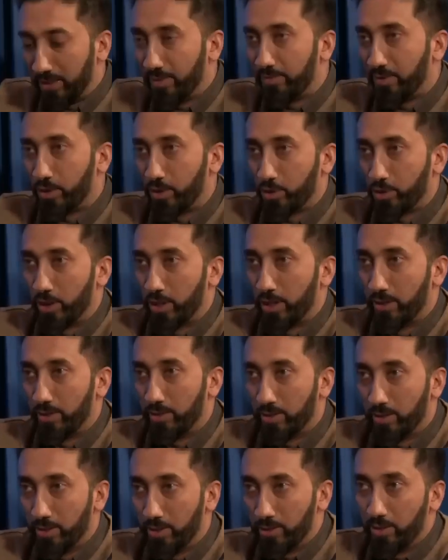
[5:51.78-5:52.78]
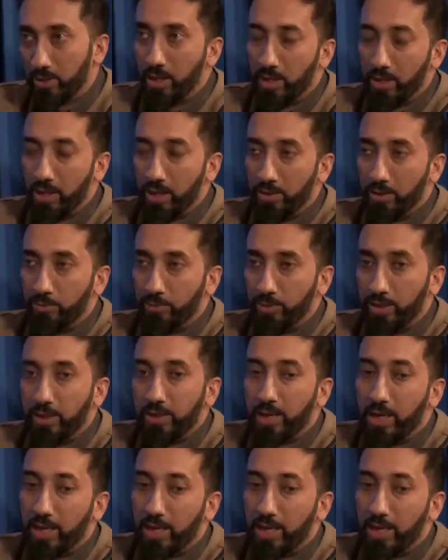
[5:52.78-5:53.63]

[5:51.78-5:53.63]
give it a shot and, and read it,